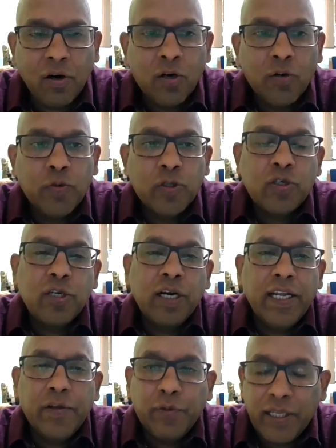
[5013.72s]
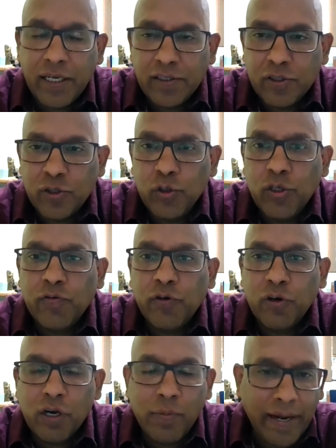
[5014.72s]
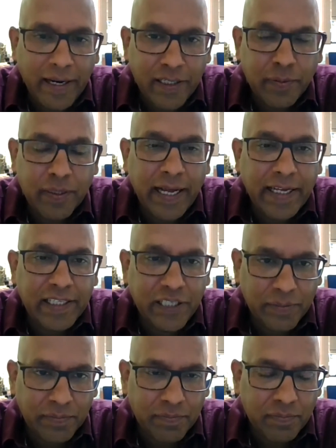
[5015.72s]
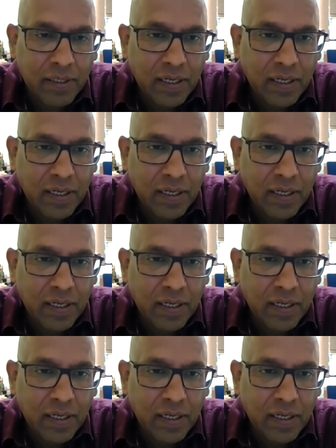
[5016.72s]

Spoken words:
almost ready with the Institute of Hotel Management, IHM,